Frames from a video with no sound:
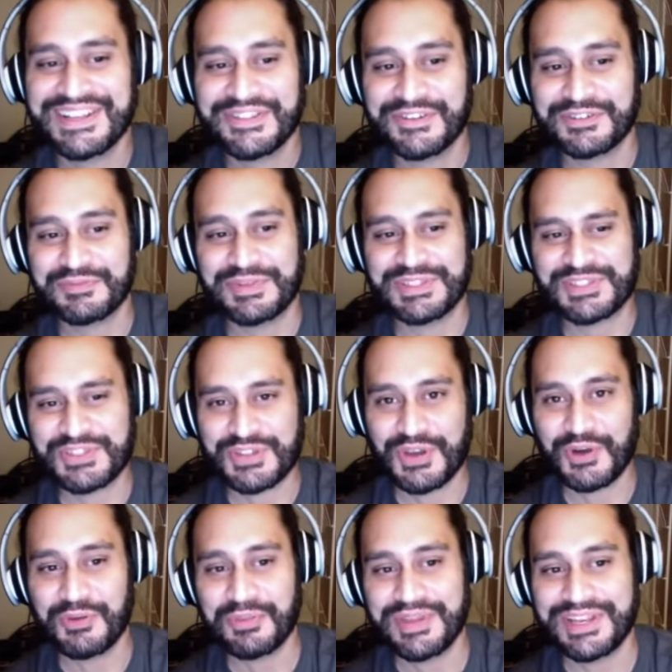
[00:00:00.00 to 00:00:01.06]
there's been
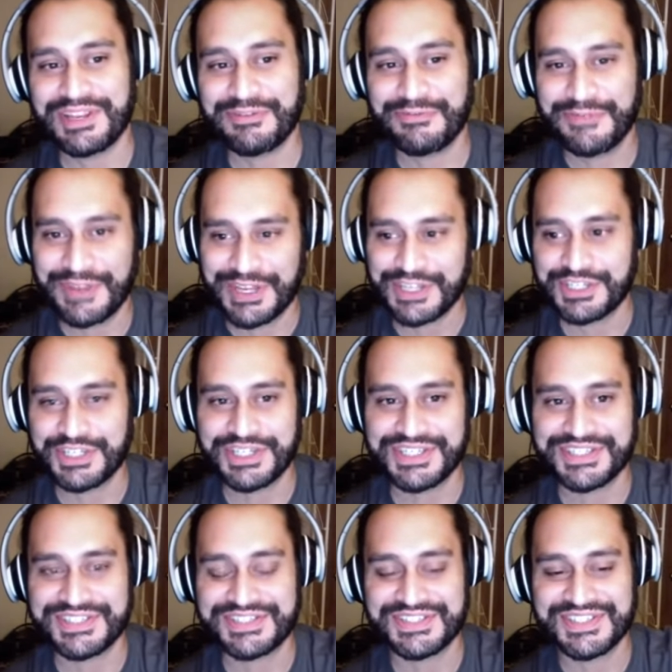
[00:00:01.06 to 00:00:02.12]
so many
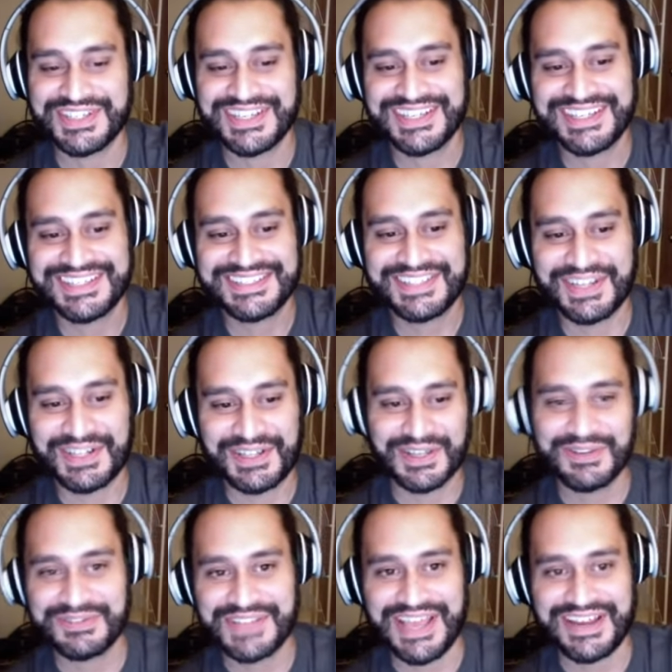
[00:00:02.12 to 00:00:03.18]
finishes to close out